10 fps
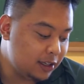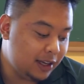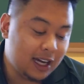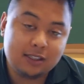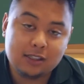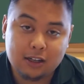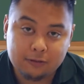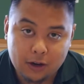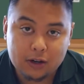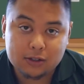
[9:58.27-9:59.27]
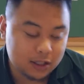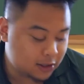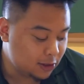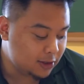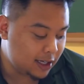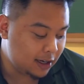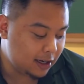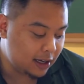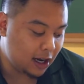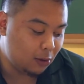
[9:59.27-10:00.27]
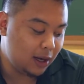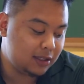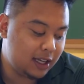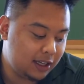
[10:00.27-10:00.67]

you guys took photos on Tuesday, and on Wednesday,